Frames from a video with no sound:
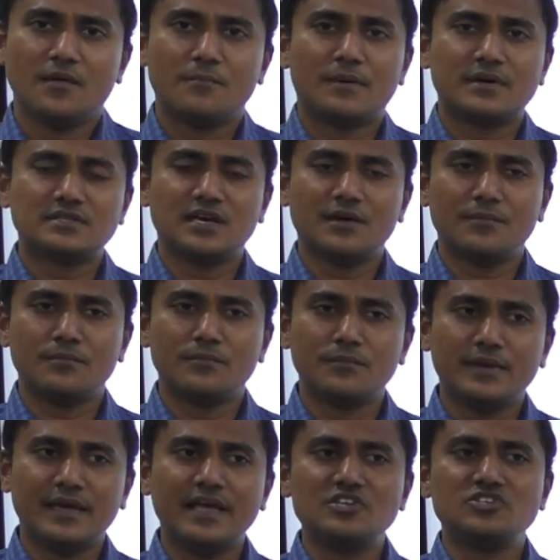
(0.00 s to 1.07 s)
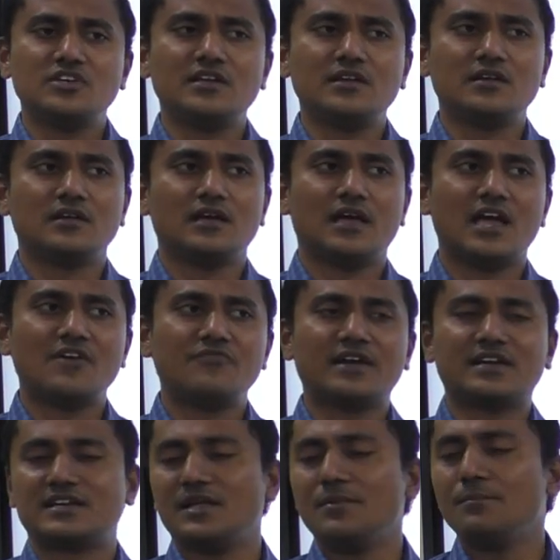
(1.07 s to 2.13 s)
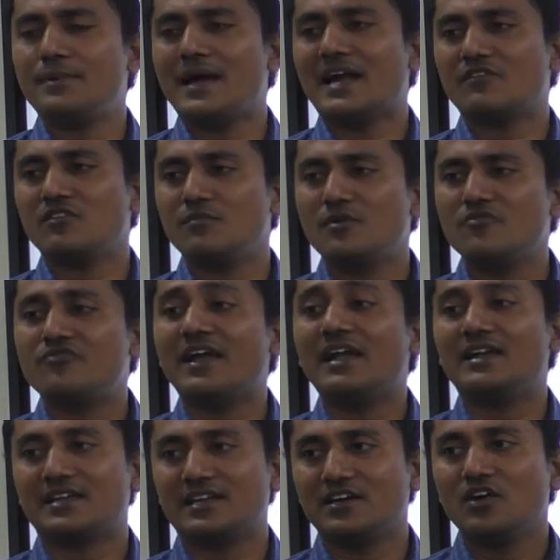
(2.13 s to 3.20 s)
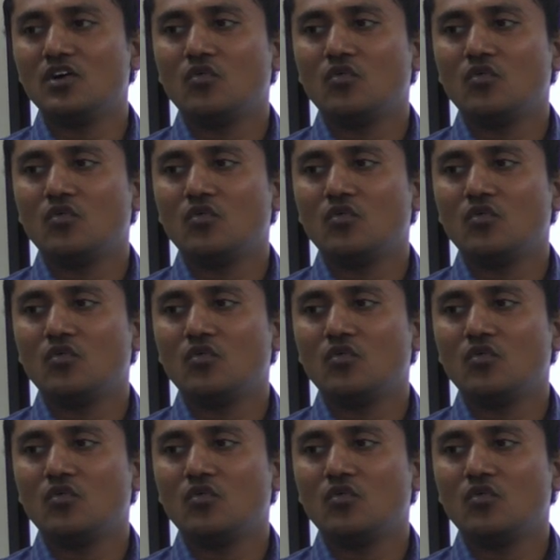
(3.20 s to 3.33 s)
But the major effect, impact will be felt